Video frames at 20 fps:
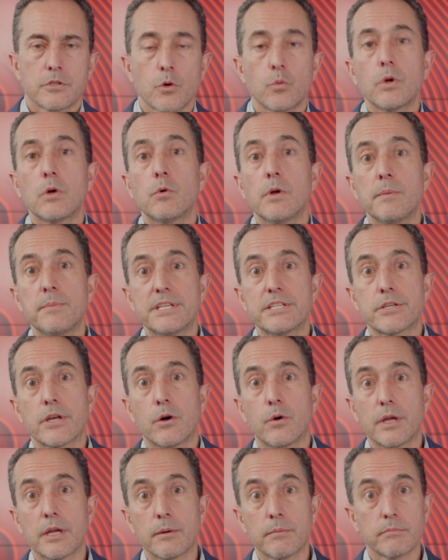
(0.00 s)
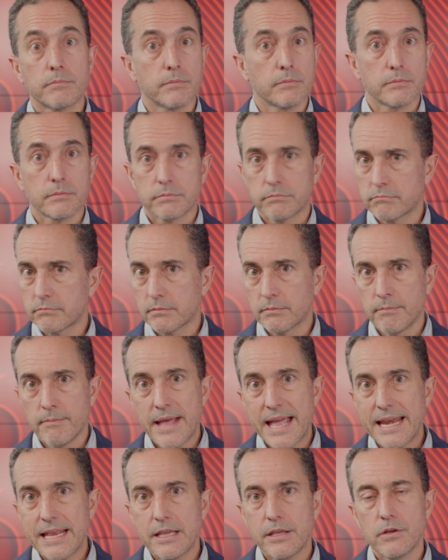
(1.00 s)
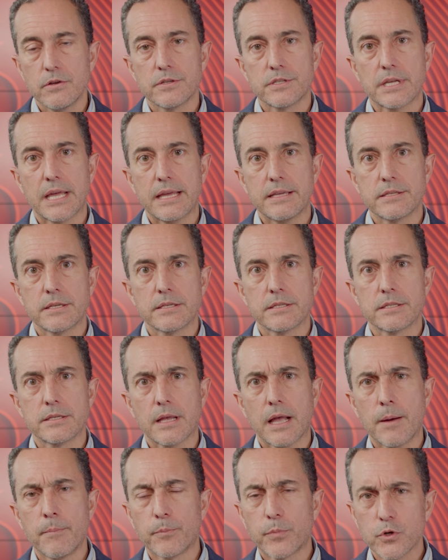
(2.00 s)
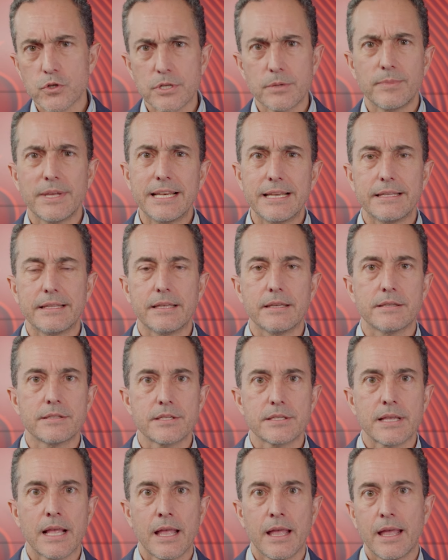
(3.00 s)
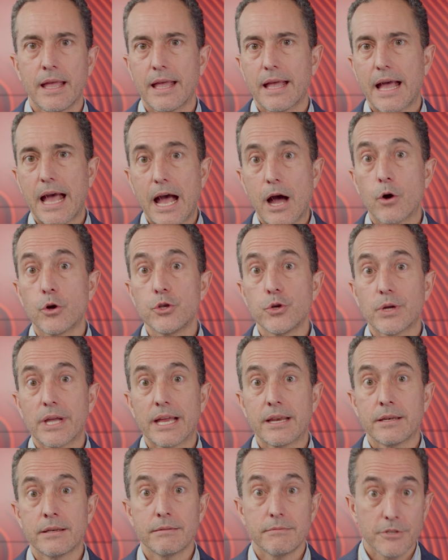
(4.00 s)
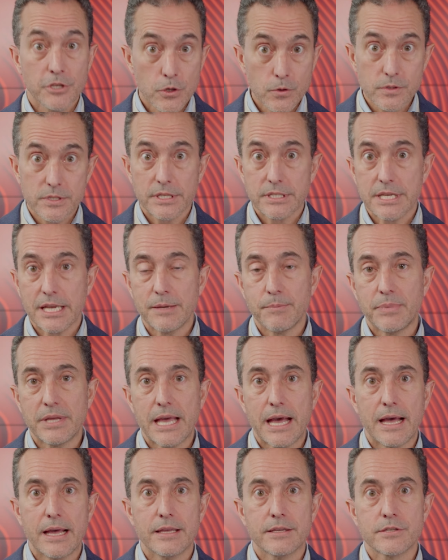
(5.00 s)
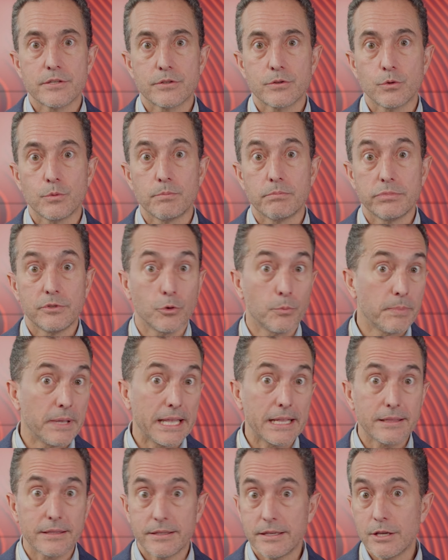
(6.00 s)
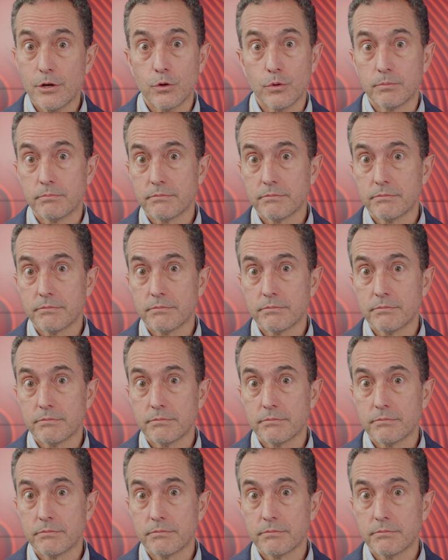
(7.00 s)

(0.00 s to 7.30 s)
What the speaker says: So we will be showing many use cases and possibilities how you can use these APIs to build new